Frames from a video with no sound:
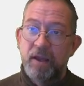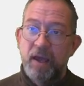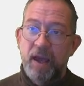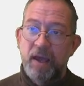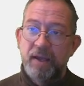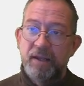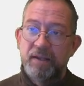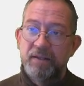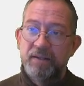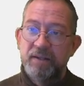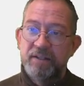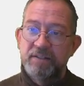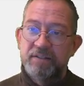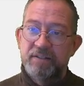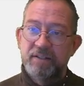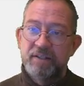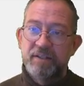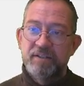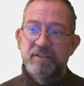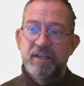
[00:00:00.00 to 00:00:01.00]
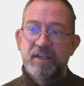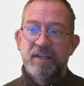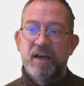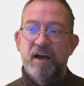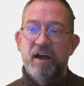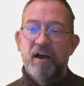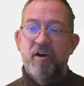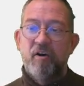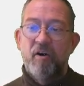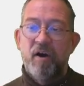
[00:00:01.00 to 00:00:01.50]
And then this is then
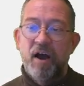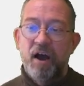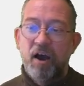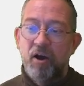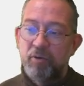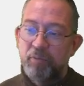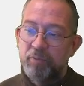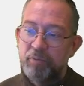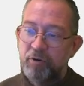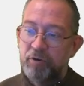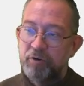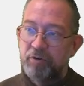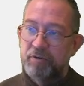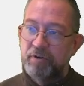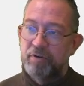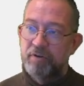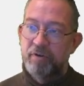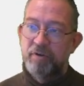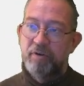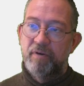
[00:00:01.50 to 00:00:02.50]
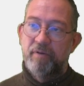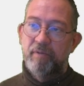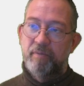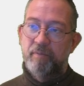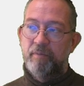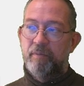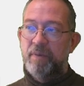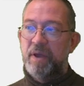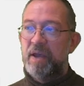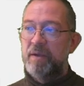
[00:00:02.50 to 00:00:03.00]
our output
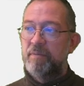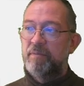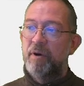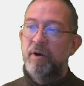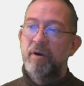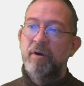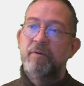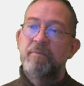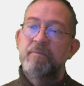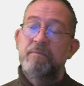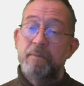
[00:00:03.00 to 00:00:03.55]
paper.